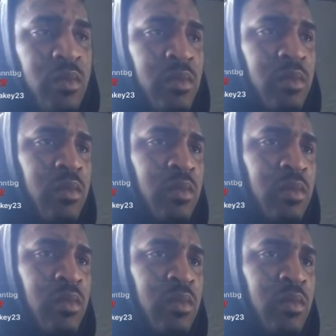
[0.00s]

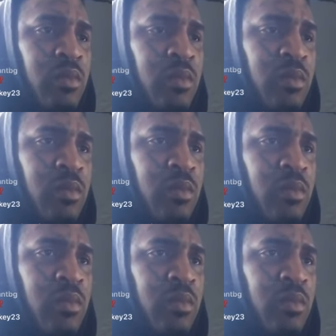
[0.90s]

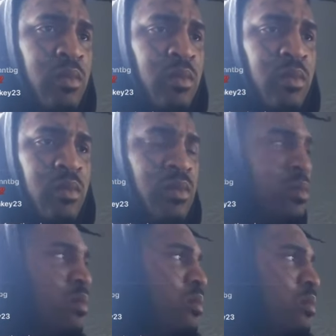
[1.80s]

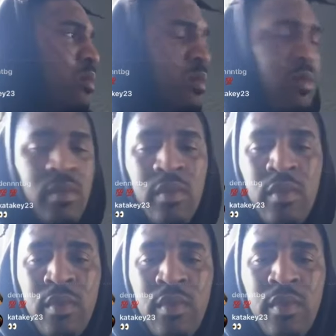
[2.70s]

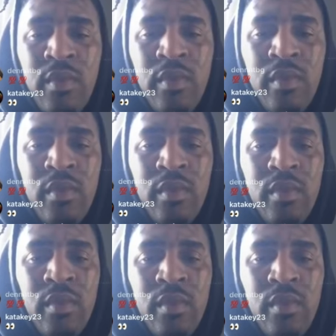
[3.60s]

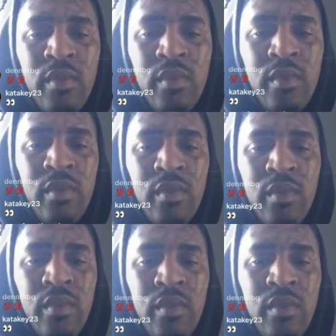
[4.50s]
(no one is talking)